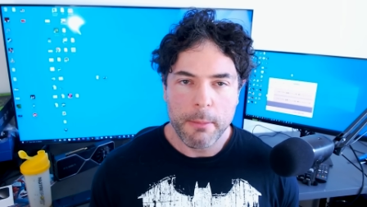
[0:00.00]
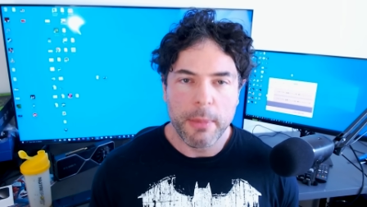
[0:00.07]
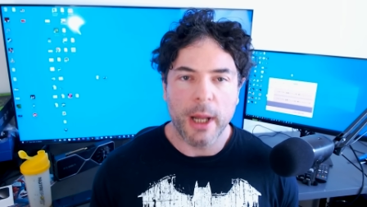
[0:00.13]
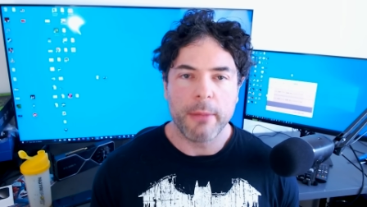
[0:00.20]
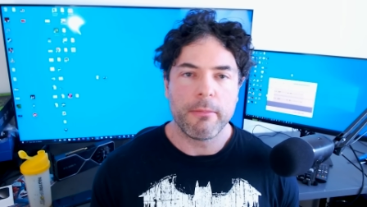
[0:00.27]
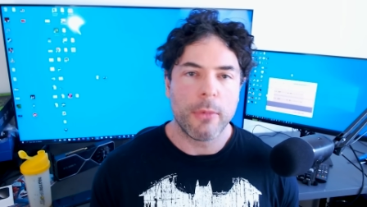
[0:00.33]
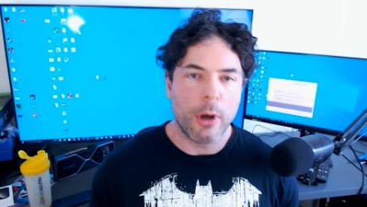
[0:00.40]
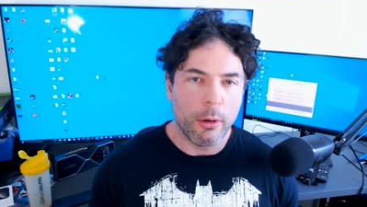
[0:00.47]

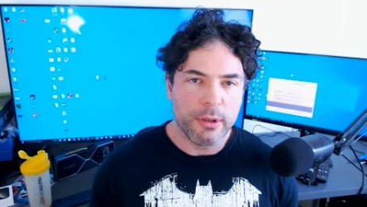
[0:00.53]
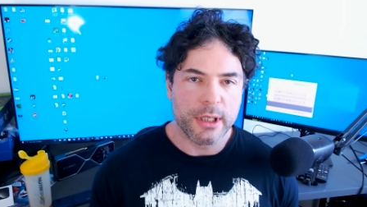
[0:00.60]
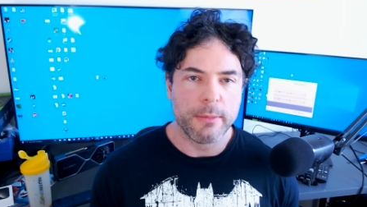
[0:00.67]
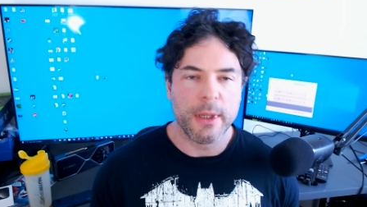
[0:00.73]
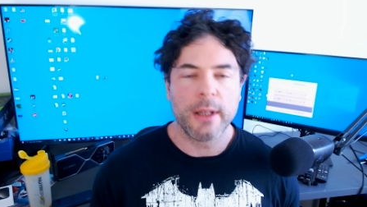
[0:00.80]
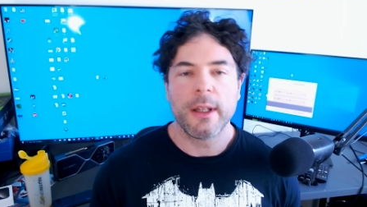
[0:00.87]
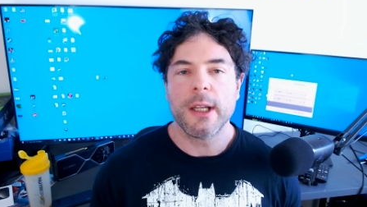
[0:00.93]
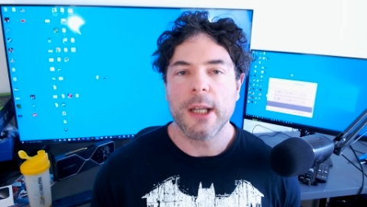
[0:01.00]
but
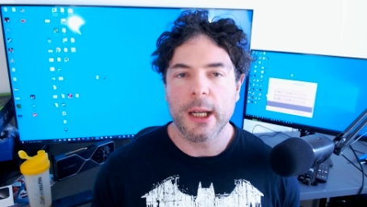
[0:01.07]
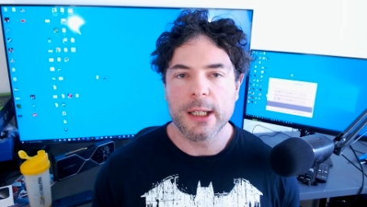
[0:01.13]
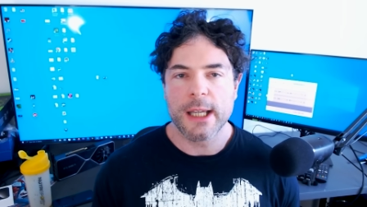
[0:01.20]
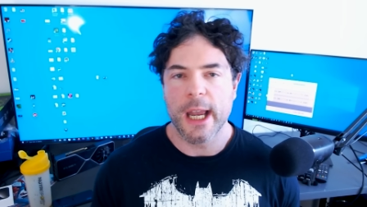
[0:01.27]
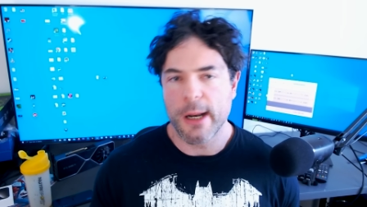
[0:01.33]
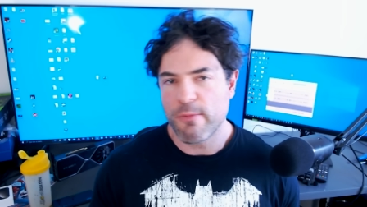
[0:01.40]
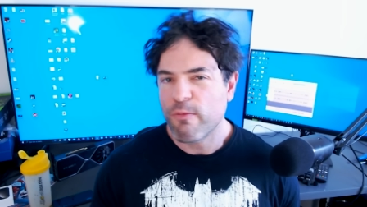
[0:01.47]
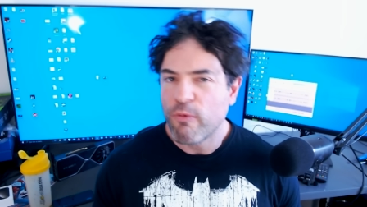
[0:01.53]
ultimately,
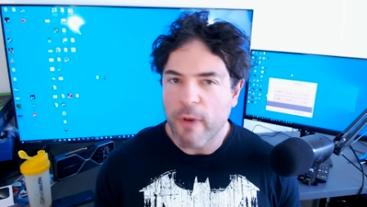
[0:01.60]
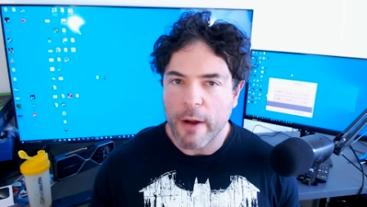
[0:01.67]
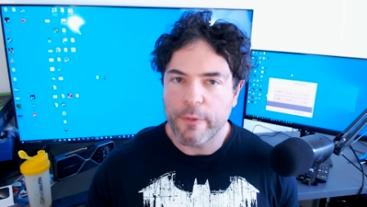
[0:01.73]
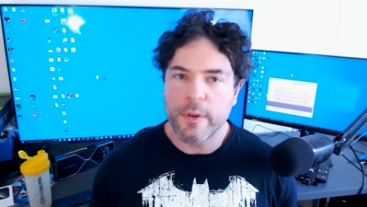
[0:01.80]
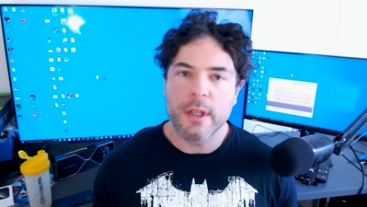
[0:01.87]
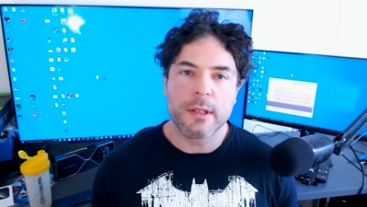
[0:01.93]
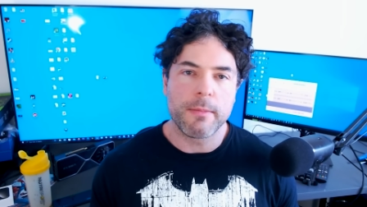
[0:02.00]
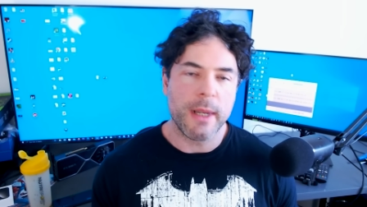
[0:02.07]
again,
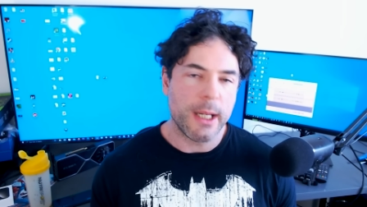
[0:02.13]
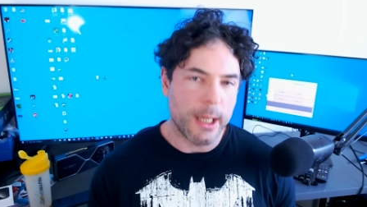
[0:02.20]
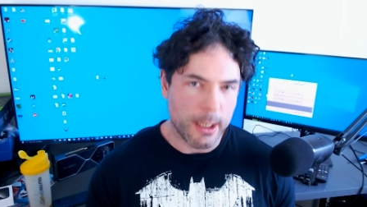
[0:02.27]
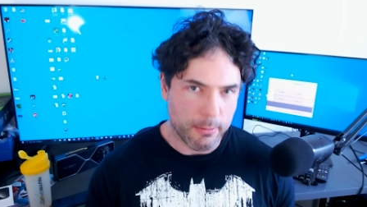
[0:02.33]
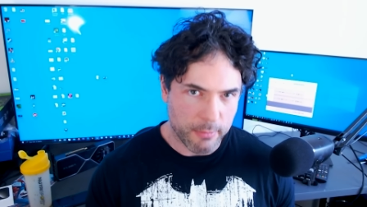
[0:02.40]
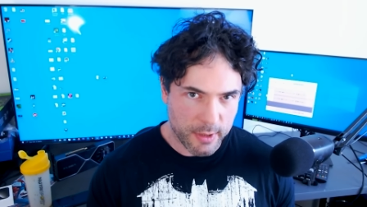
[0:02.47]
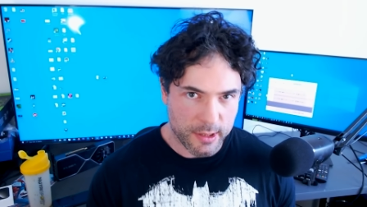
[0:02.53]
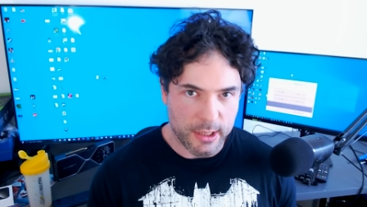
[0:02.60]
roughly
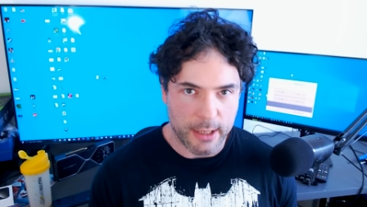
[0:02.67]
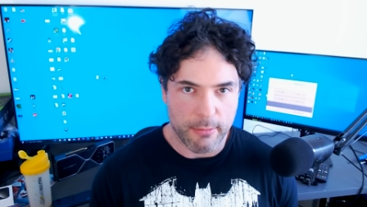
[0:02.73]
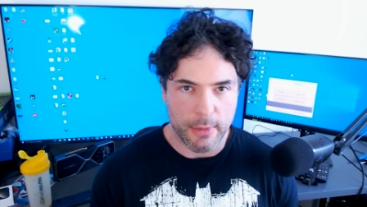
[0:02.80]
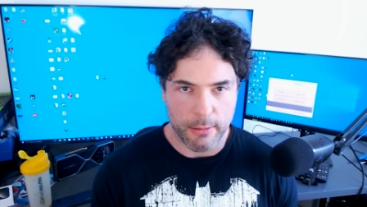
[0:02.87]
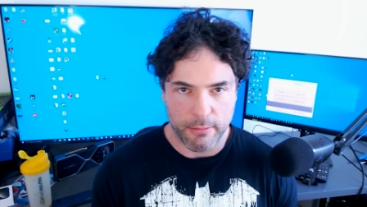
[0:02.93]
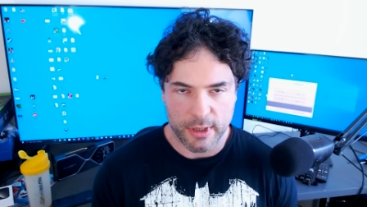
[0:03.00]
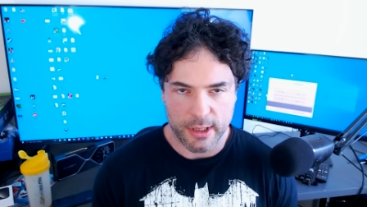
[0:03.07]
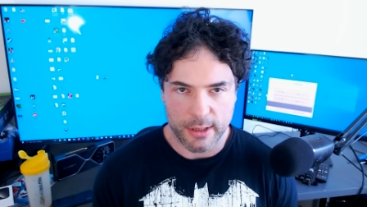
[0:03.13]
speaking, the same
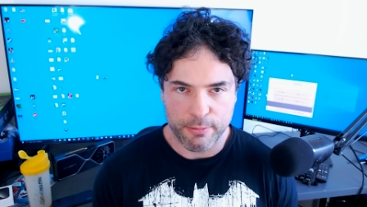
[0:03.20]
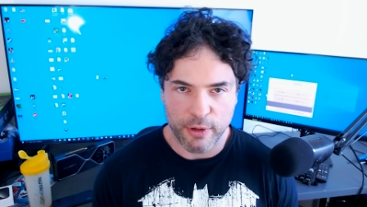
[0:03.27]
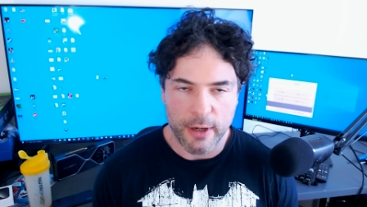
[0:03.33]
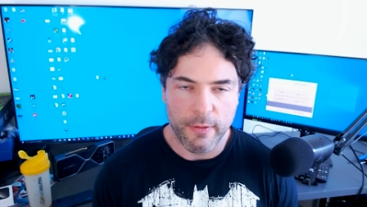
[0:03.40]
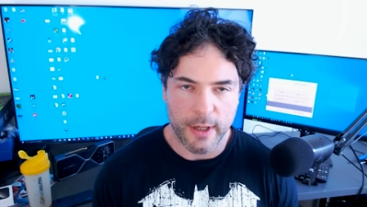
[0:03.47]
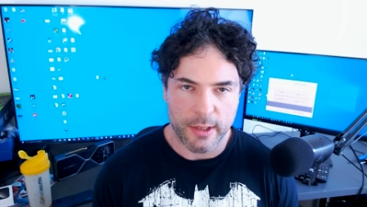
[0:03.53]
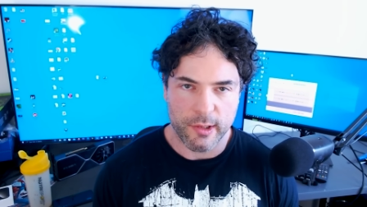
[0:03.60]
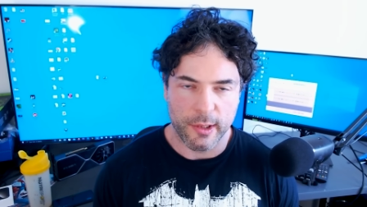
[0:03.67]
numbers as
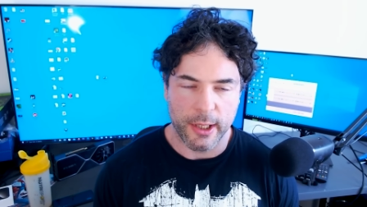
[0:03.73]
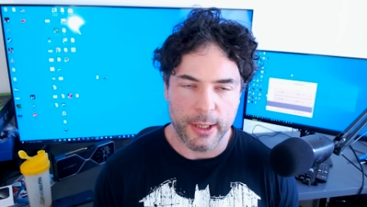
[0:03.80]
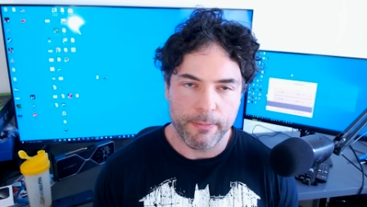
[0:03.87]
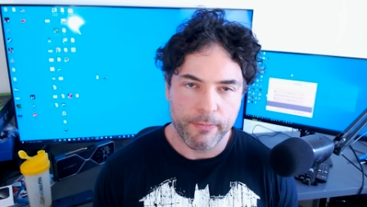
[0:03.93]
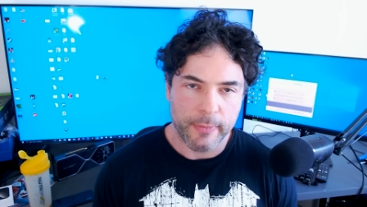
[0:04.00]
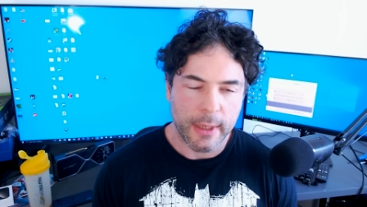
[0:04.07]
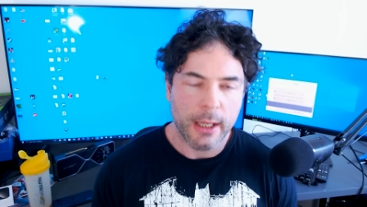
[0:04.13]
previously.